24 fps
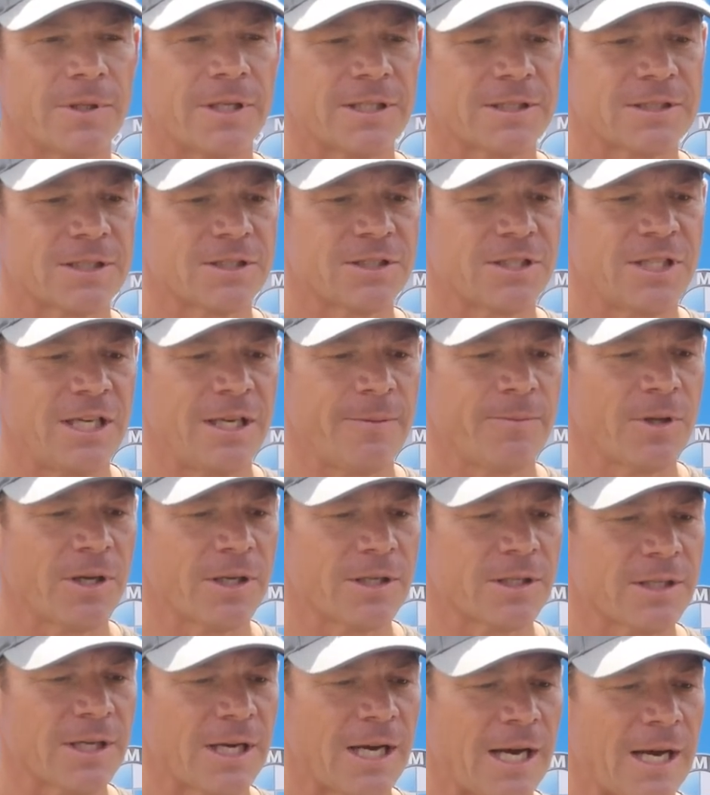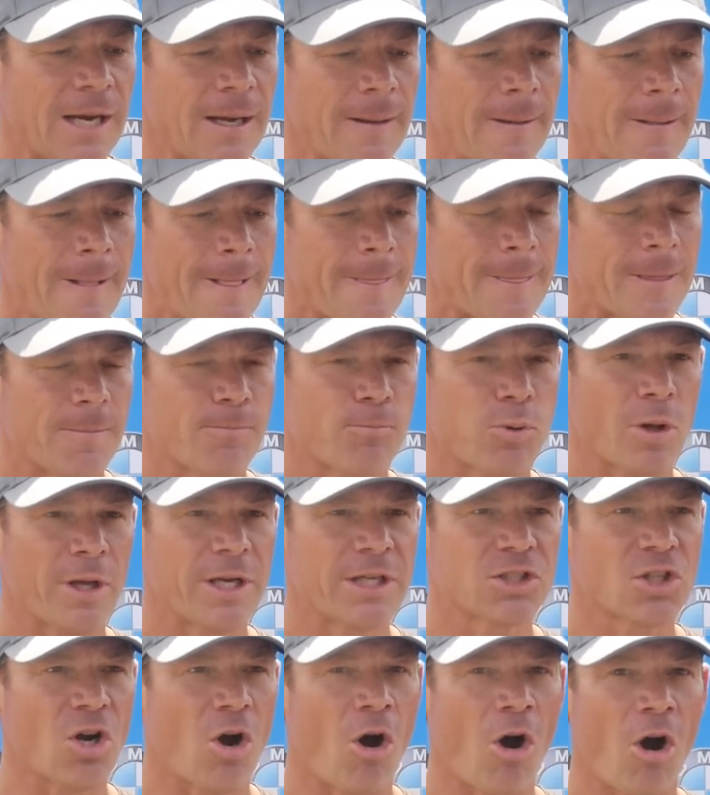It's a team that that
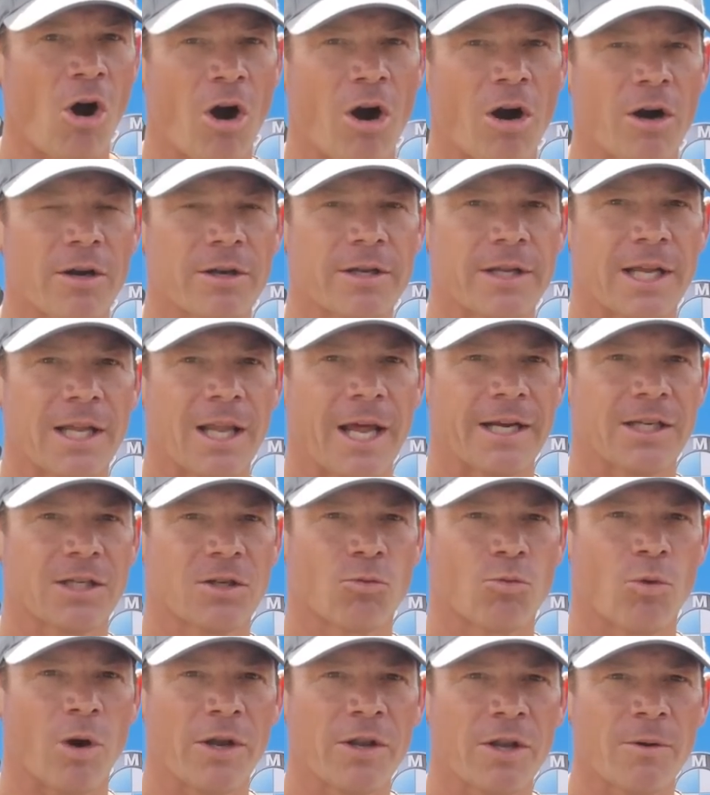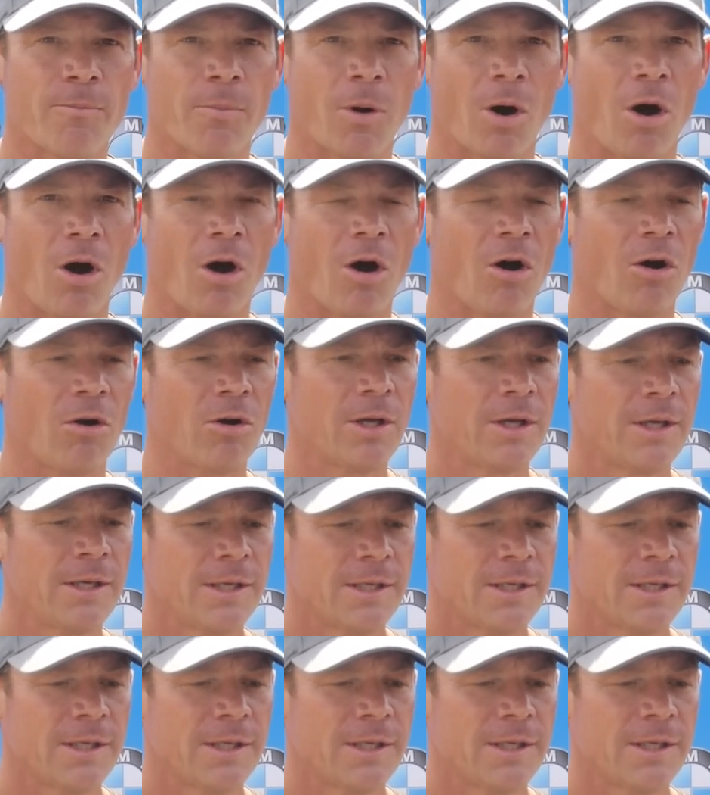plays hard. They like to run the ball.